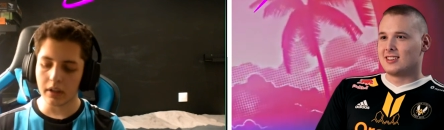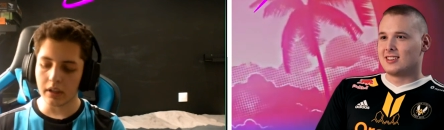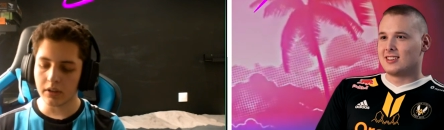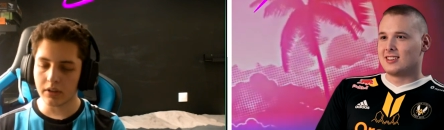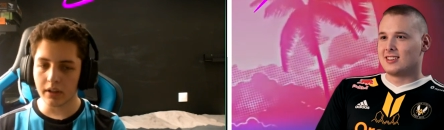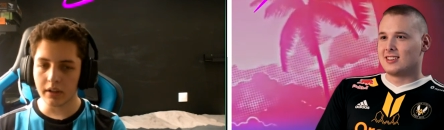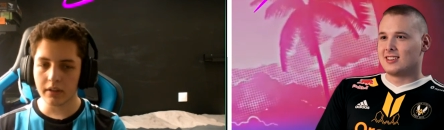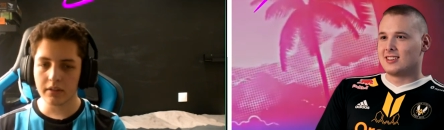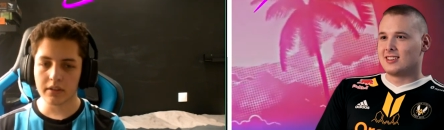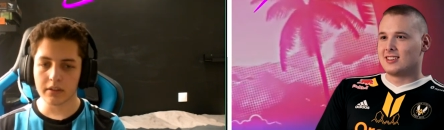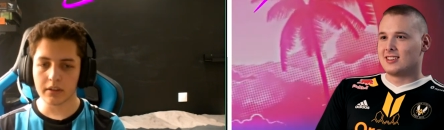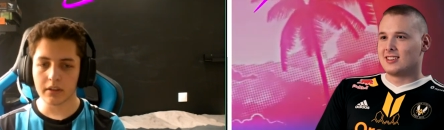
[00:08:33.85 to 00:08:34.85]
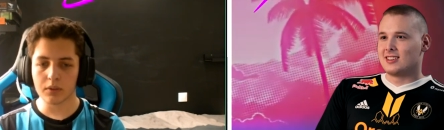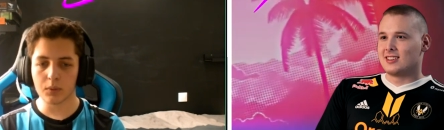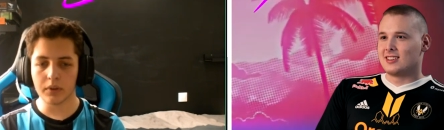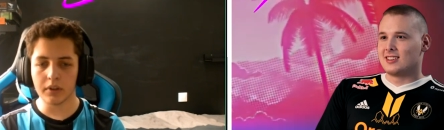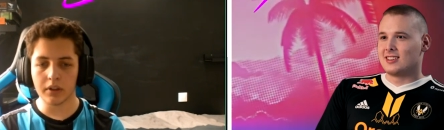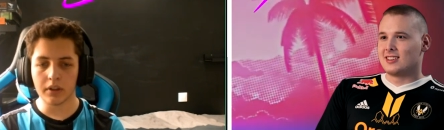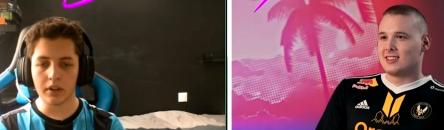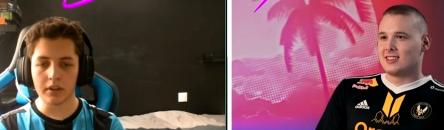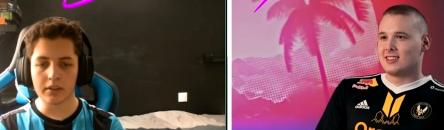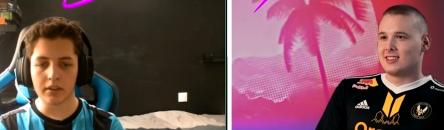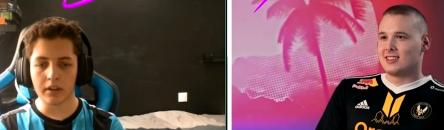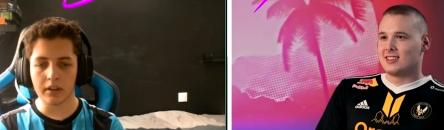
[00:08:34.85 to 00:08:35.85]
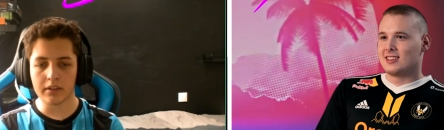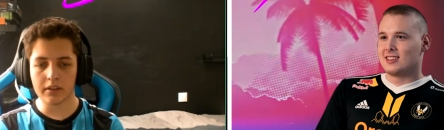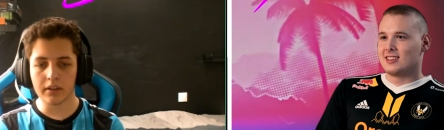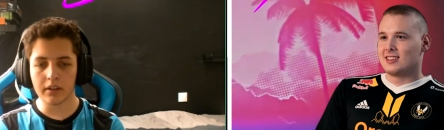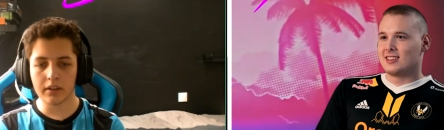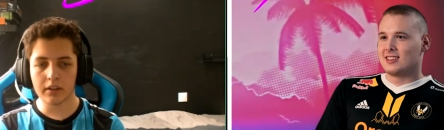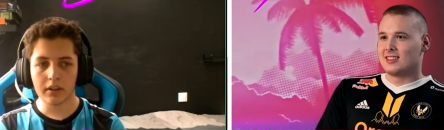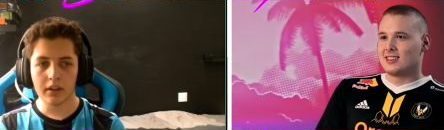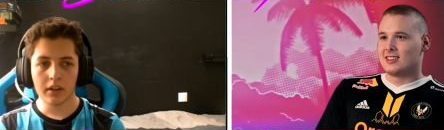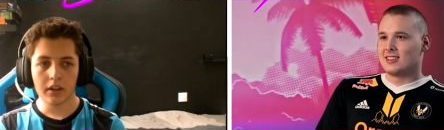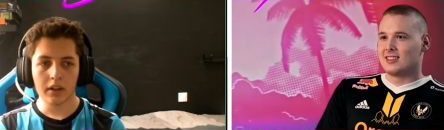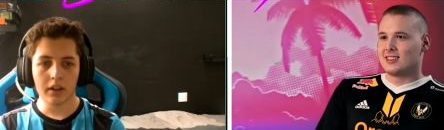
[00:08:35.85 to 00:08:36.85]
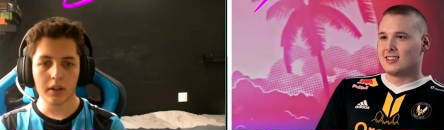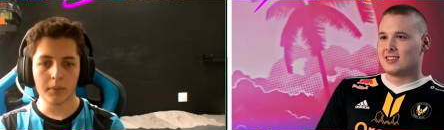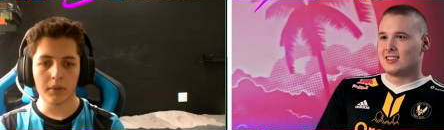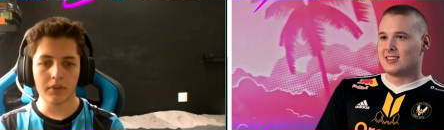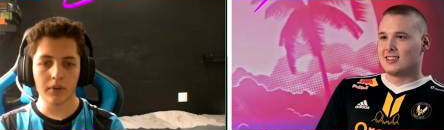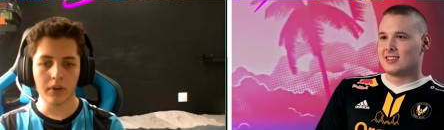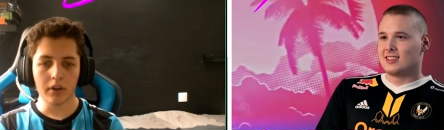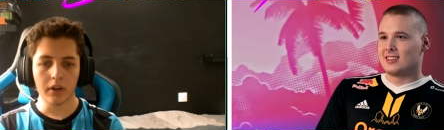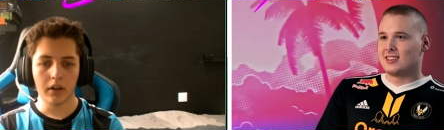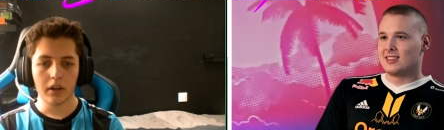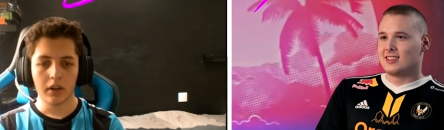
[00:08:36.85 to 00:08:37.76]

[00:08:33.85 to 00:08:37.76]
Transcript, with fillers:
Speaker 1: in giants as as we as i said uh, before